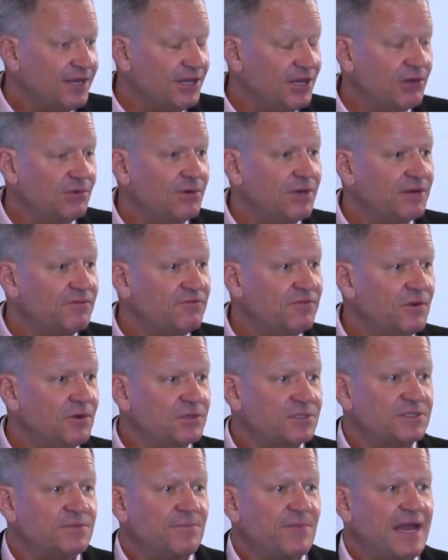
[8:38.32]
You know what,
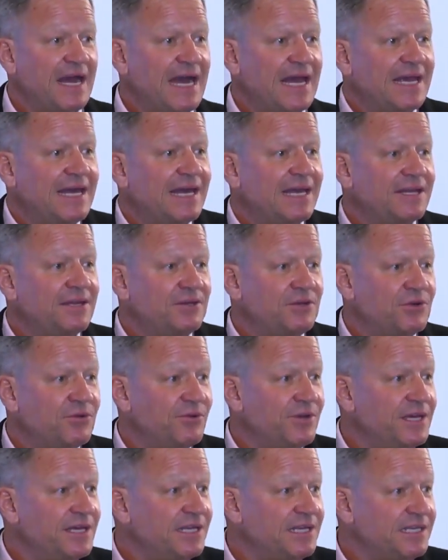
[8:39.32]
folks? I got a
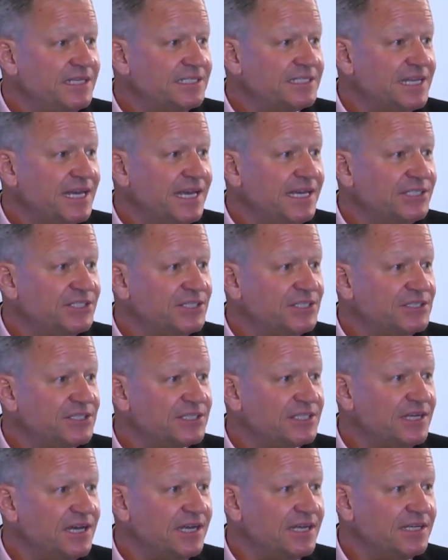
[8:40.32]
degree in East Asian
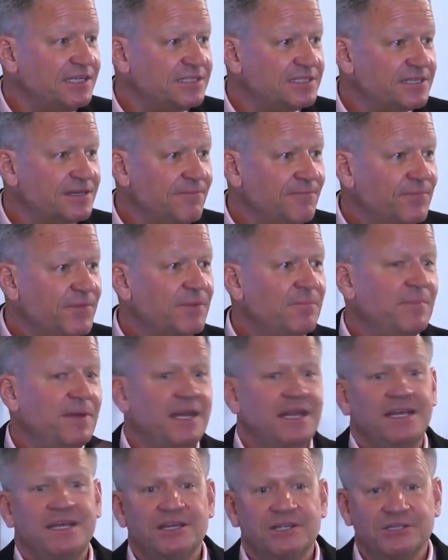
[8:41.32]
studies
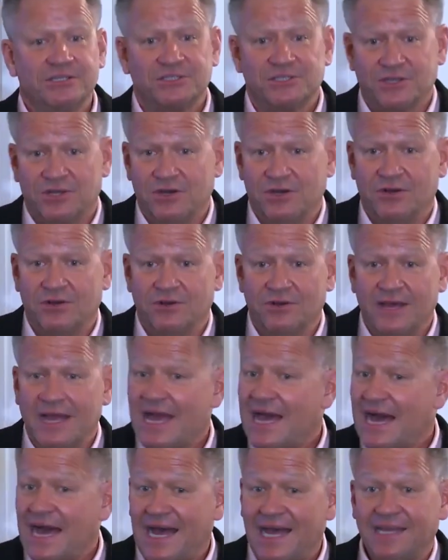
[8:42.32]
many years ago.
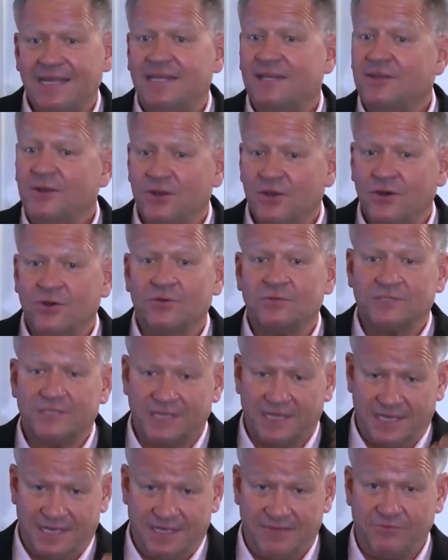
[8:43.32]
I didn't know
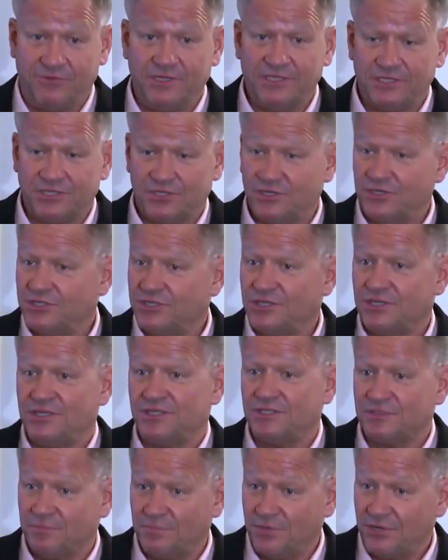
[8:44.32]
till I researched
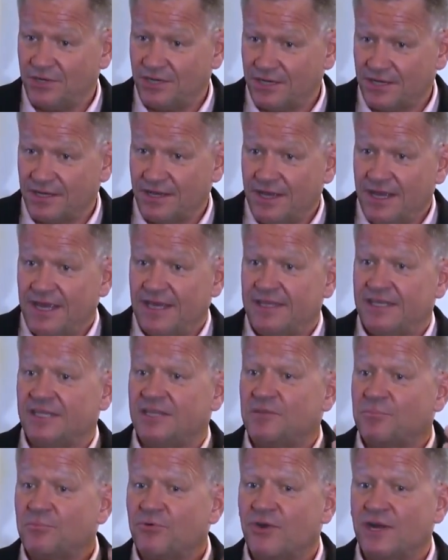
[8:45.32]
this book
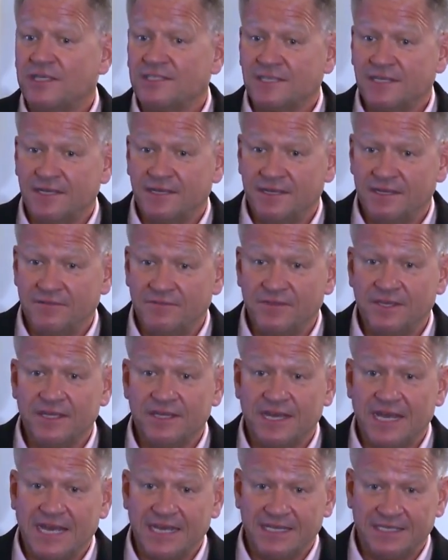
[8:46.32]
that the President of the
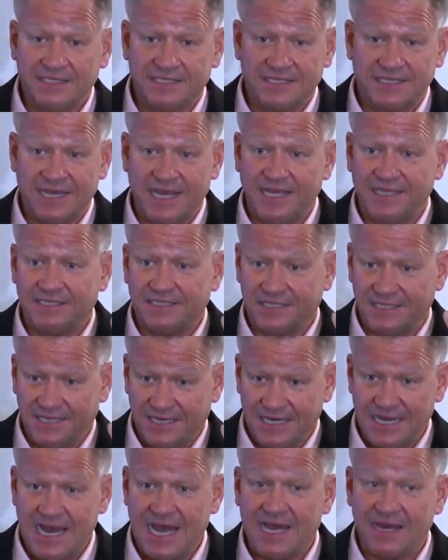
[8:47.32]
United States
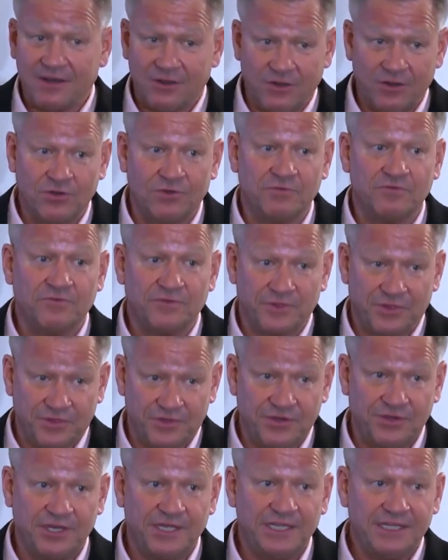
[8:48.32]
did not know for
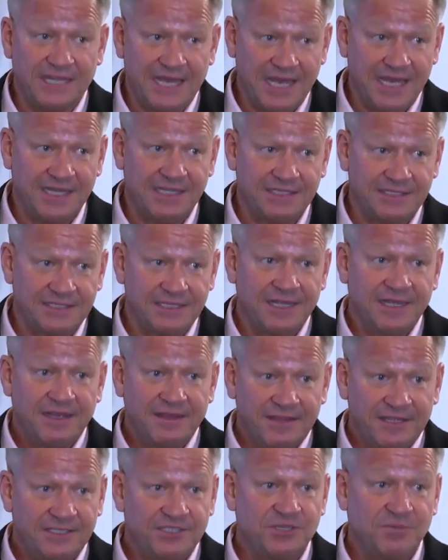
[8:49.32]
30 days
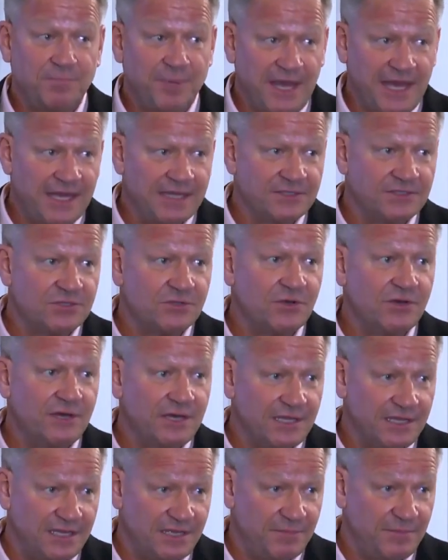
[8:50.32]
that Japan's
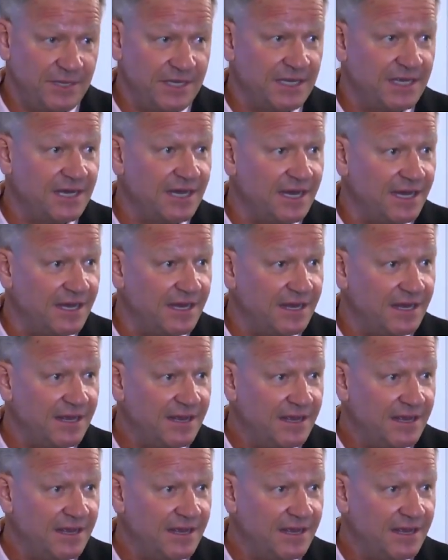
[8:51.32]
oil had been cut.